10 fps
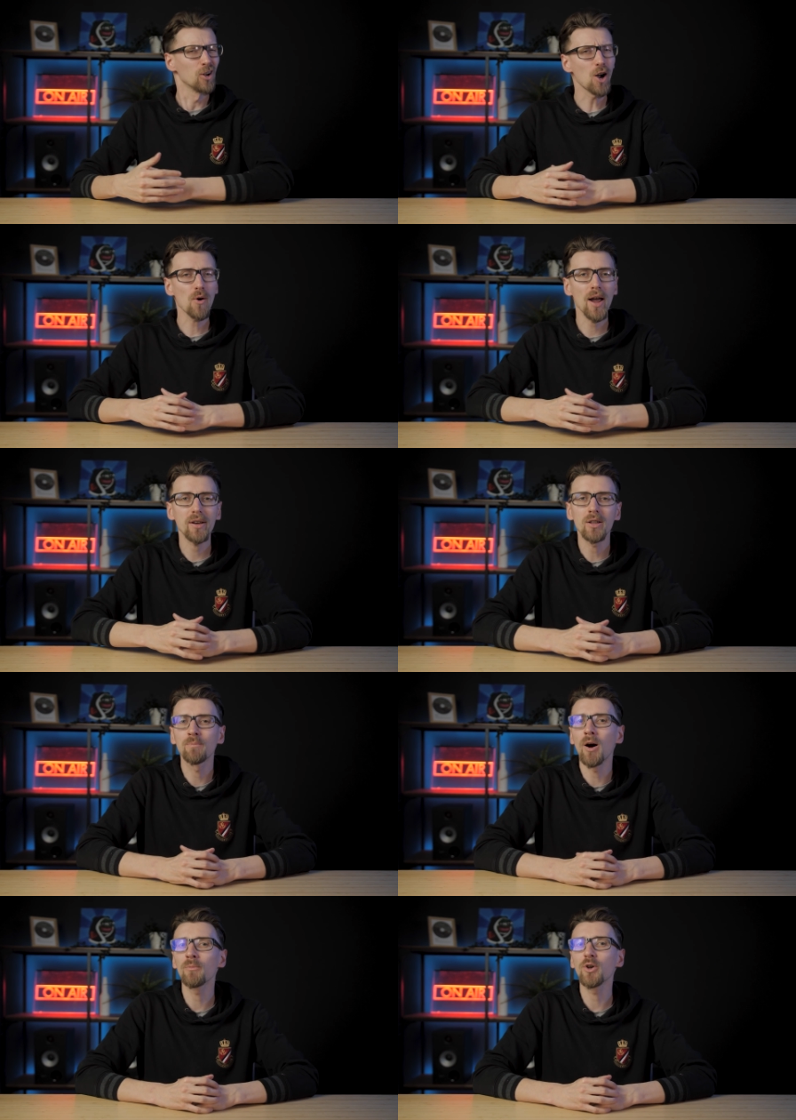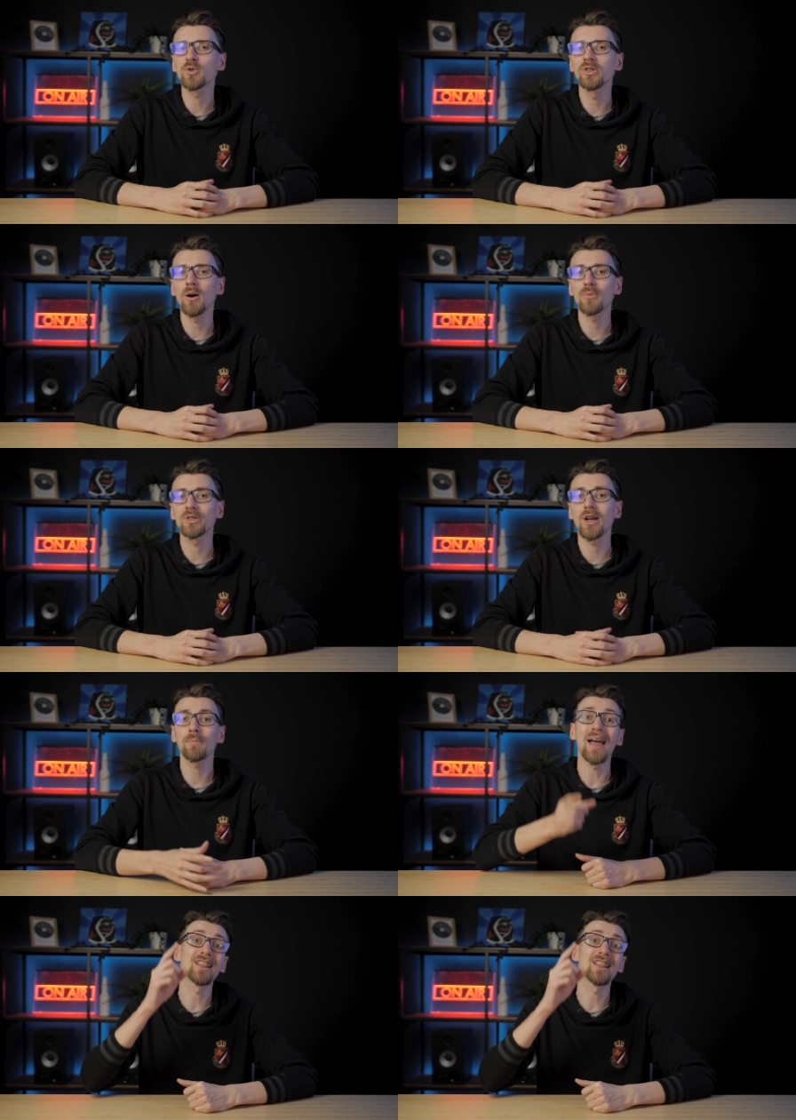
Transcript: Go ahead and pump those numbers up